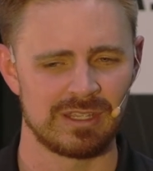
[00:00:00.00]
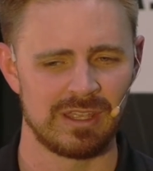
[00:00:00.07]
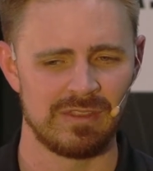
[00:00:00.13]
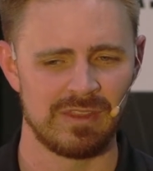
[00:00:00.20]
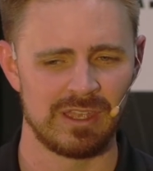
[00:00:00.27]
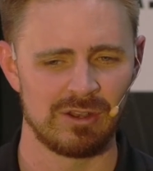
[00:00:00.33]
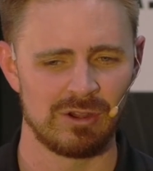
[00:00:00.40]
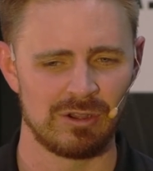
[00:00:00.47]

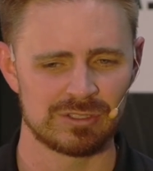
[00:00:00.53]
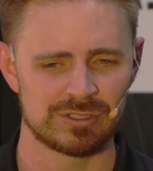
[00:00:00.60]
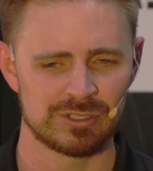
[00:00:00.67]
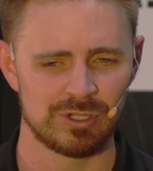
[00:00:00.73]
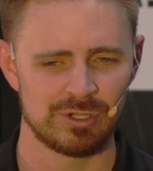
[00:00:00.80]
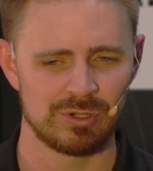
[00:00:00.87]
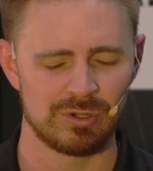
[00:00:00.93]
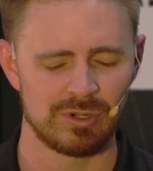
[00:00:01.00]
And then
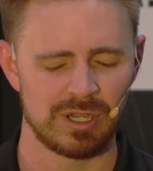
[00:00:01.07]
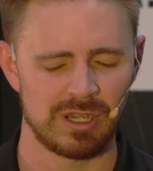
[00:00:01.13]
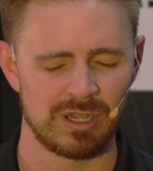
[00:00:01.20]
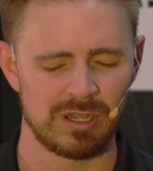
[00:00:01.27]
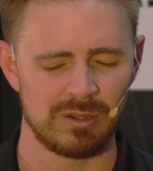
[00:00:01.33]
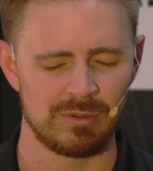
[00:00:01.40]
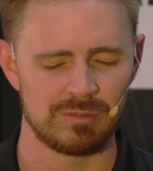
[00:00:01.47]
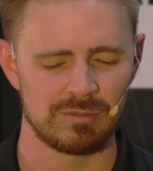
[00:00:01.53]

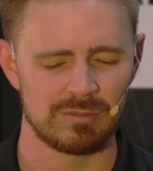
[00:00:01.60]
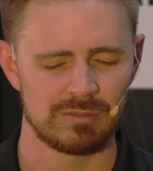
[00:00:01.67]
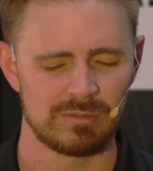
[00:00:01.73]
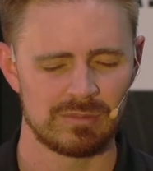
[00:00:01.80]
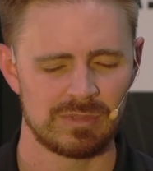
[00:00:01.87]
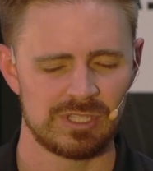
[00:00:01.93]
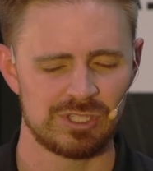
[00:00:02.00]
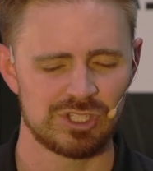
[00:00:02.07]
also,
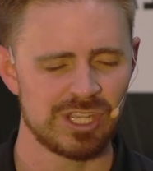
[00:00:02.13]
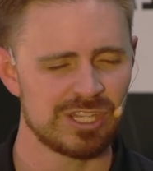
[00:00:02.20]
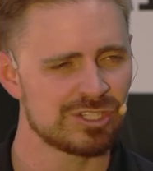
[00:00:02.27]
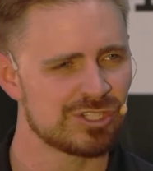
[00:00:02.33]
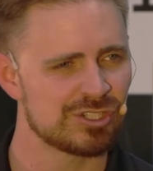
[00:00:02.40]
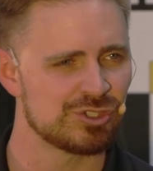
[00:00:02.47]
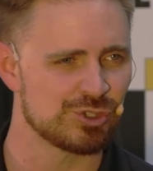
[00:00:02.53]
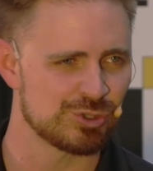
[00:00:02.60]
he
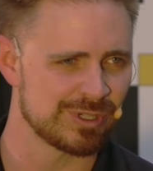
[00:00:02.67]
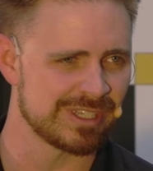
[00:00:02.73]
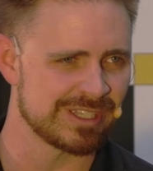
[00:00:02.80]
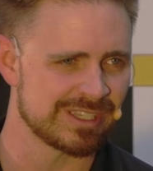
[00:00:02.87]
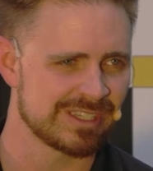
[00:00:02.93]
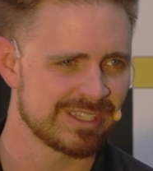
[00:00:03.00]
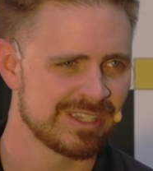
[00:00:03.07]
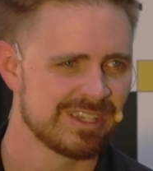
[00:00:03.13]
changed his
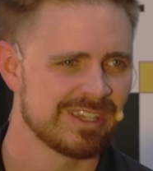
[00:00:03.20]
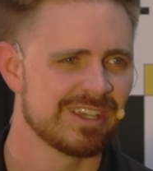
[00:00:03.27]
drink.